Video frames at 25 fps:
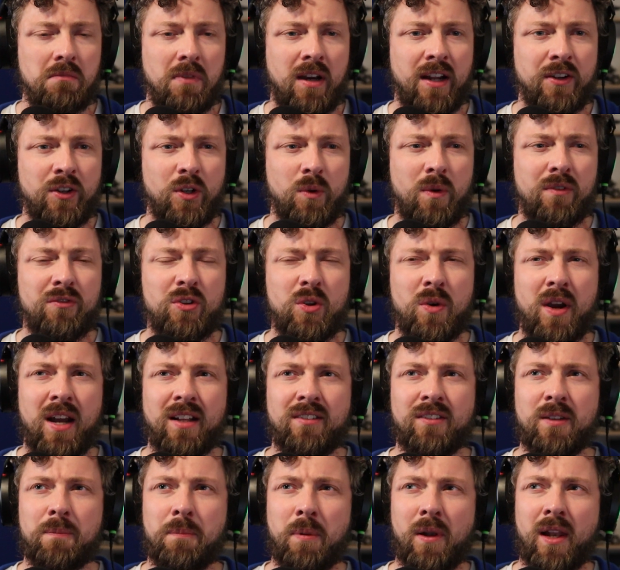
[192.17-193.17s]
I don't know whether you
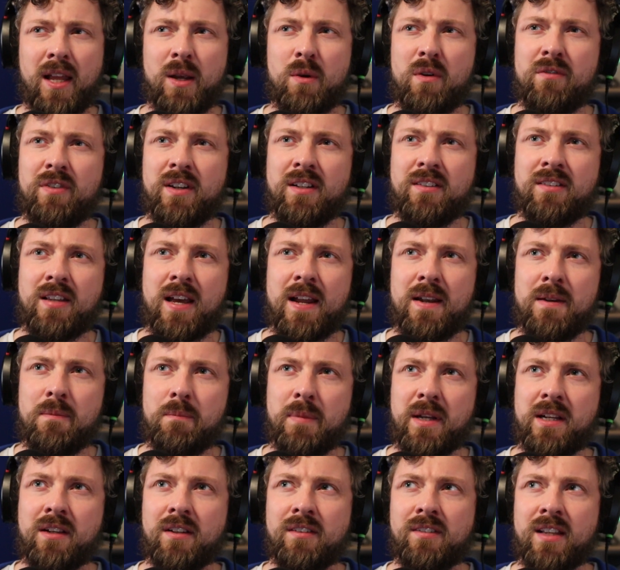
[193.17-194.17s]
had to play with intent
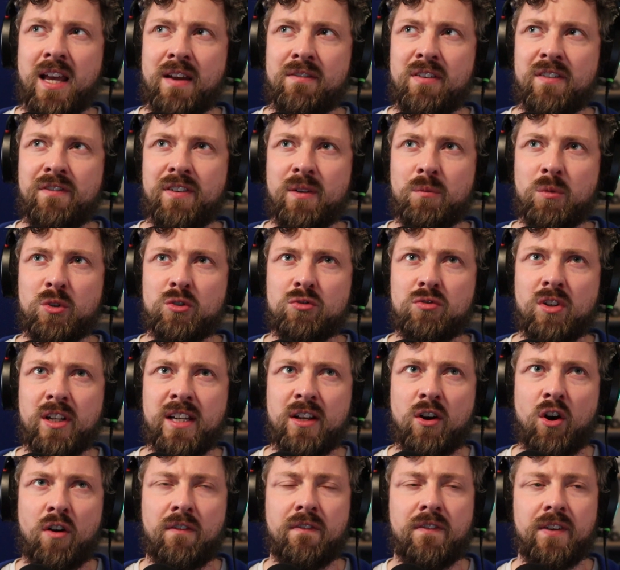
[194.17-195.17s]
because everything was
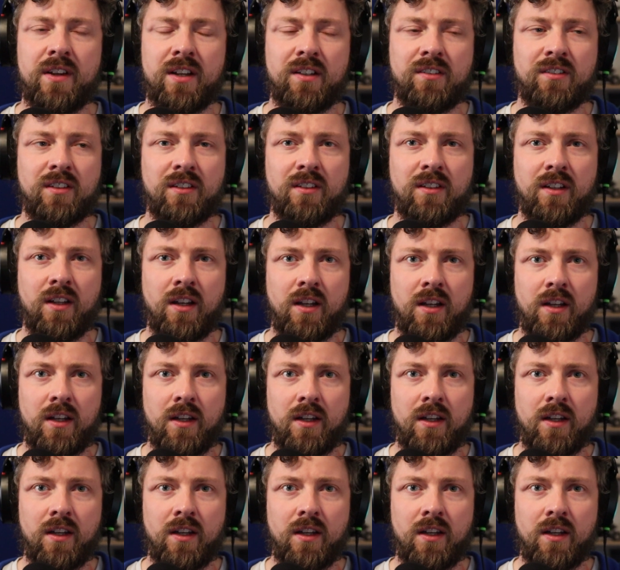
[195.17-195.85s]
really obvious and